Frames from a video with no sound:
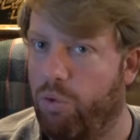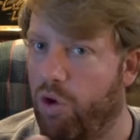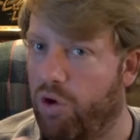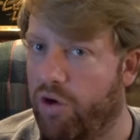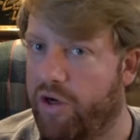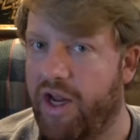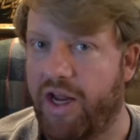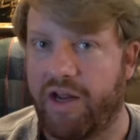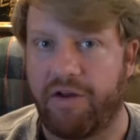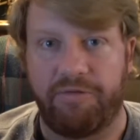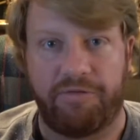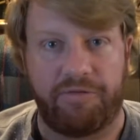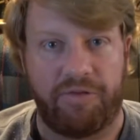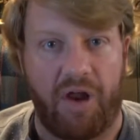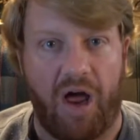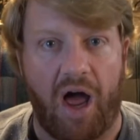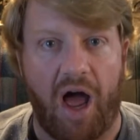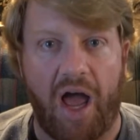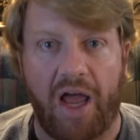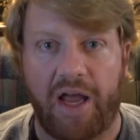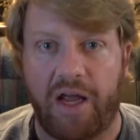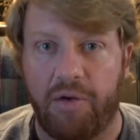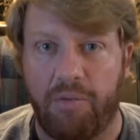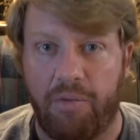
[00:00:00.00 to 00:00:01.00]
working,
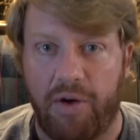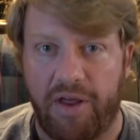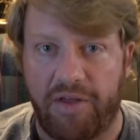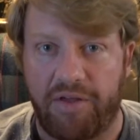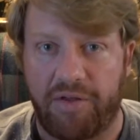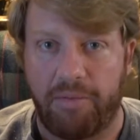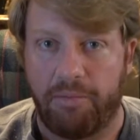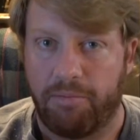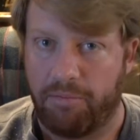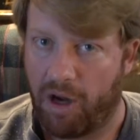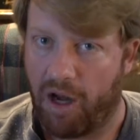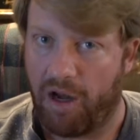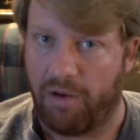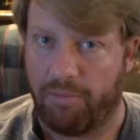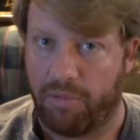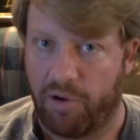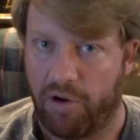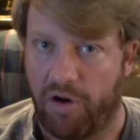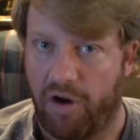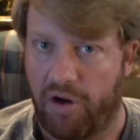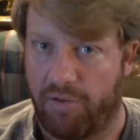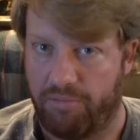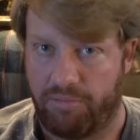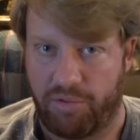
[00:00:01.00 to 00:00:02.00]
flying with
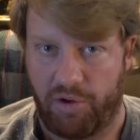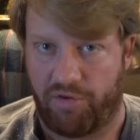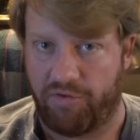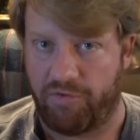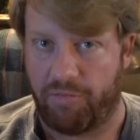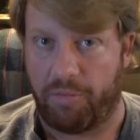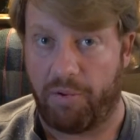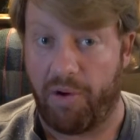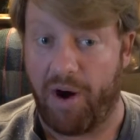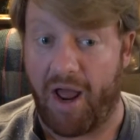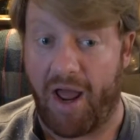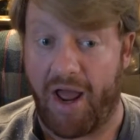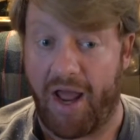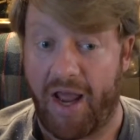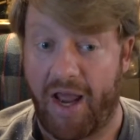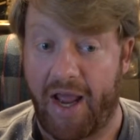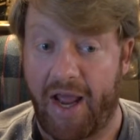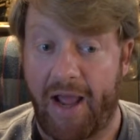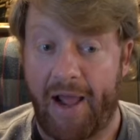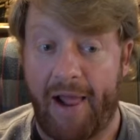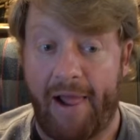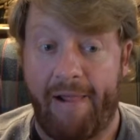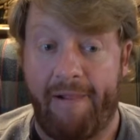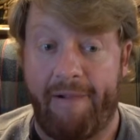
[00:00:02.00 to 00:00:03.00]
birds of
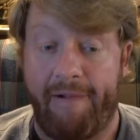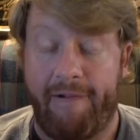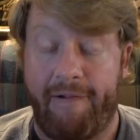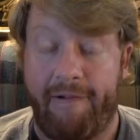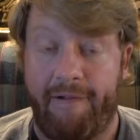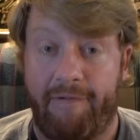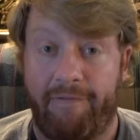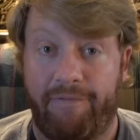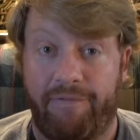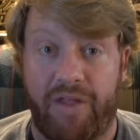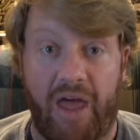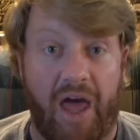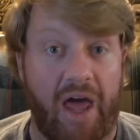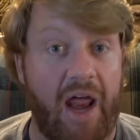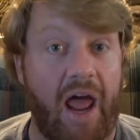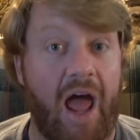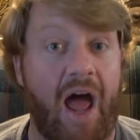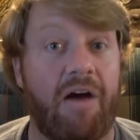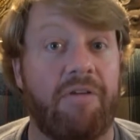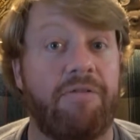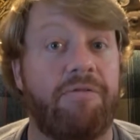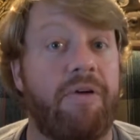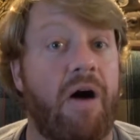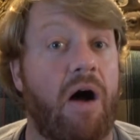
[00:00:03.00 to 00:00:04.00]
prey that
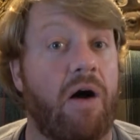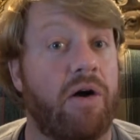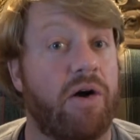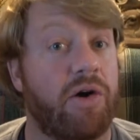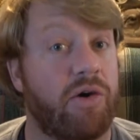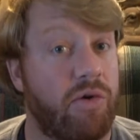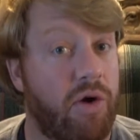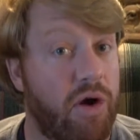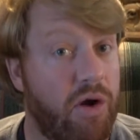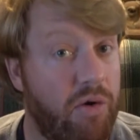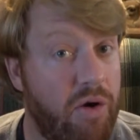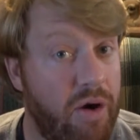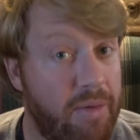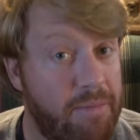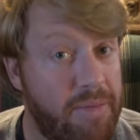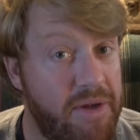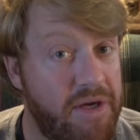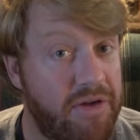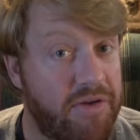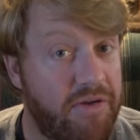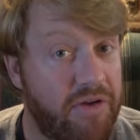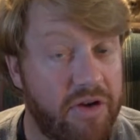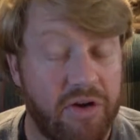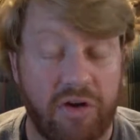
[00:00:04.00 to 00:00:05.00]
have falconry
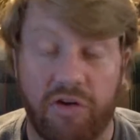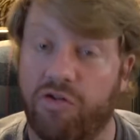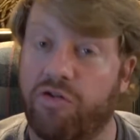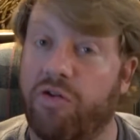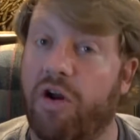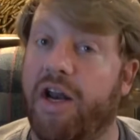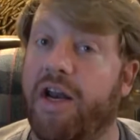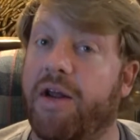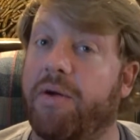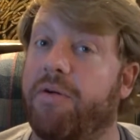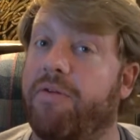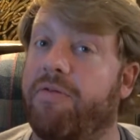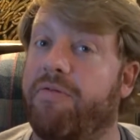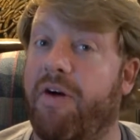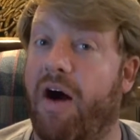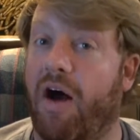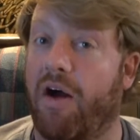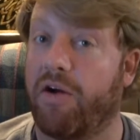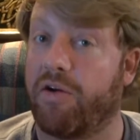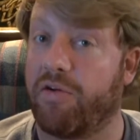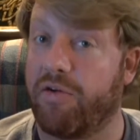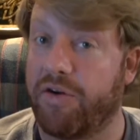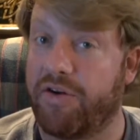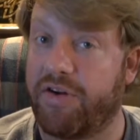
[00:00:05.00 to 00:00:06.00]
equipment. You're training with
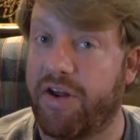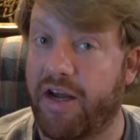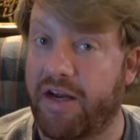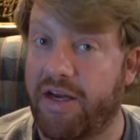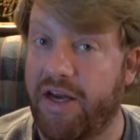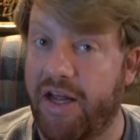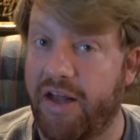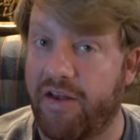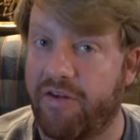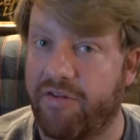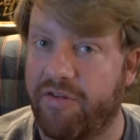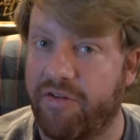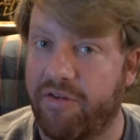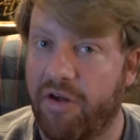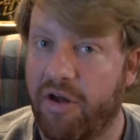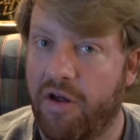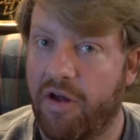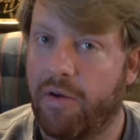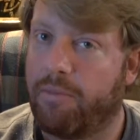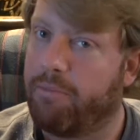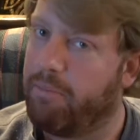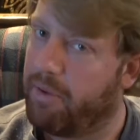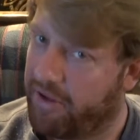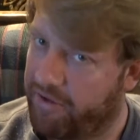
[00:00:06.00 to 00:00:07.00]
falconry techniques
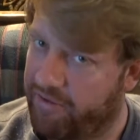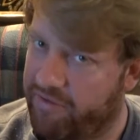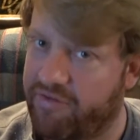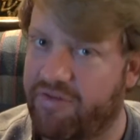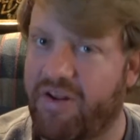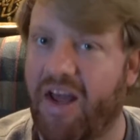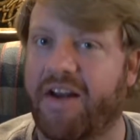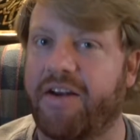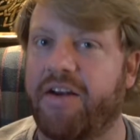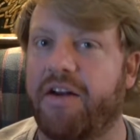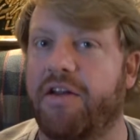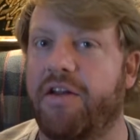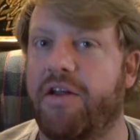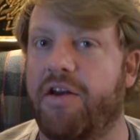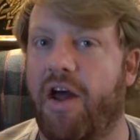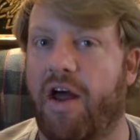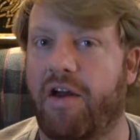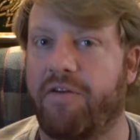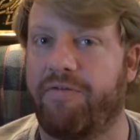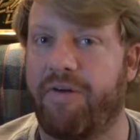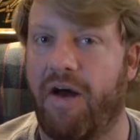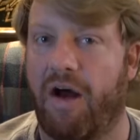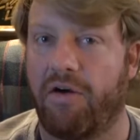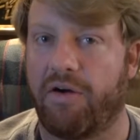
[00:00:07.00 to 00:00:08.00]
but it's technically
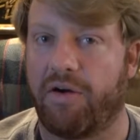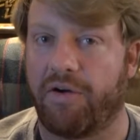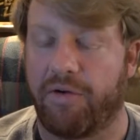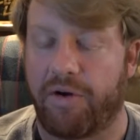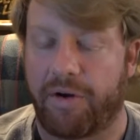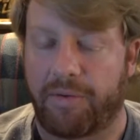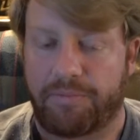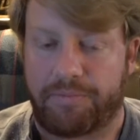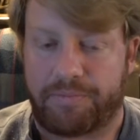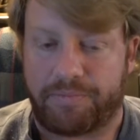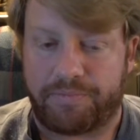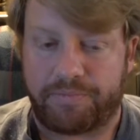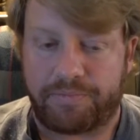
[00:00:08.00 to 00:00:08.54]
not falconry.